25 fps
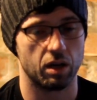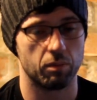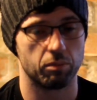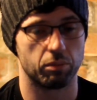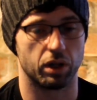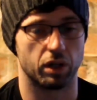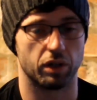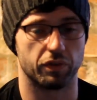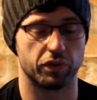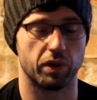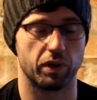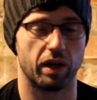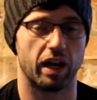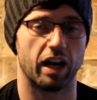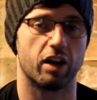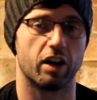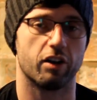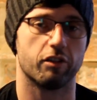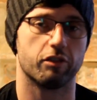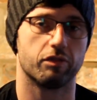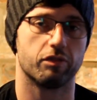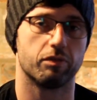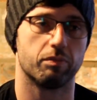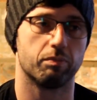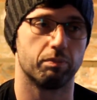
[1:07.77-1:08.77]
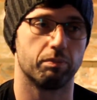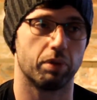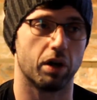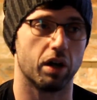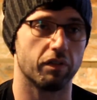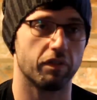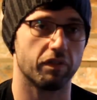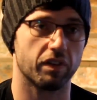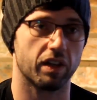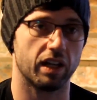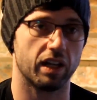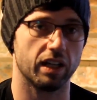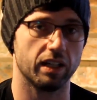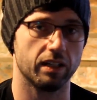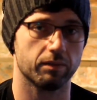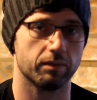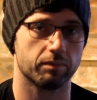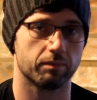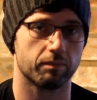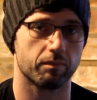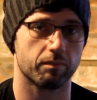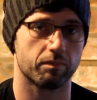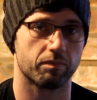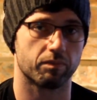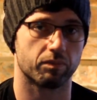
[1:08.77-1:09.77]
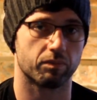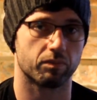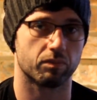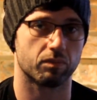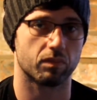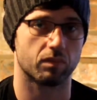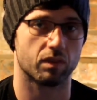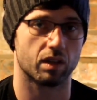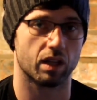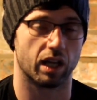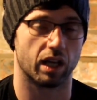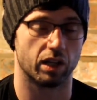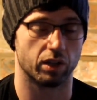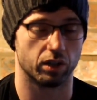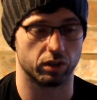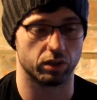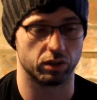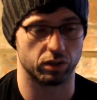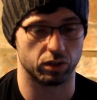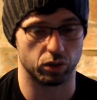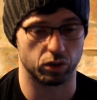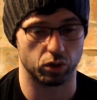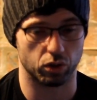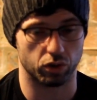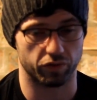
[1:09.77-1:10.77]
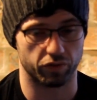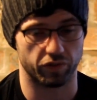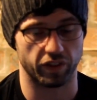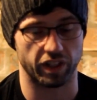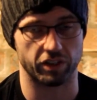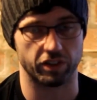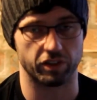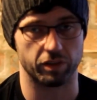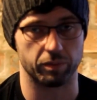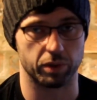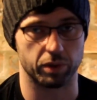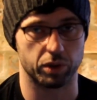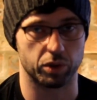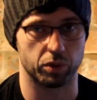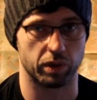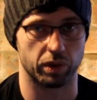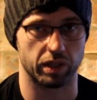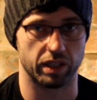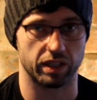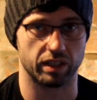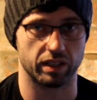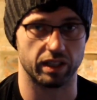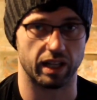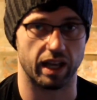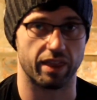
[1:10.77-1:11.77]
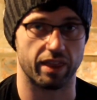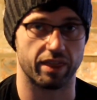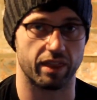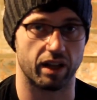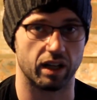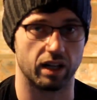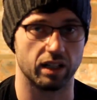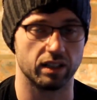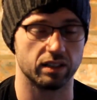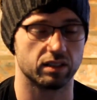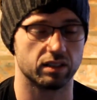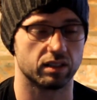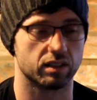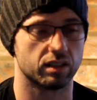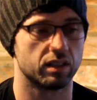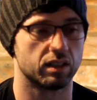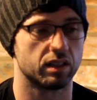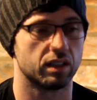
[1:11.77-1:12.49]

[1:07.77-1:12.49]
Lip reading: But if you have butterfly and your feet are in between their thighs,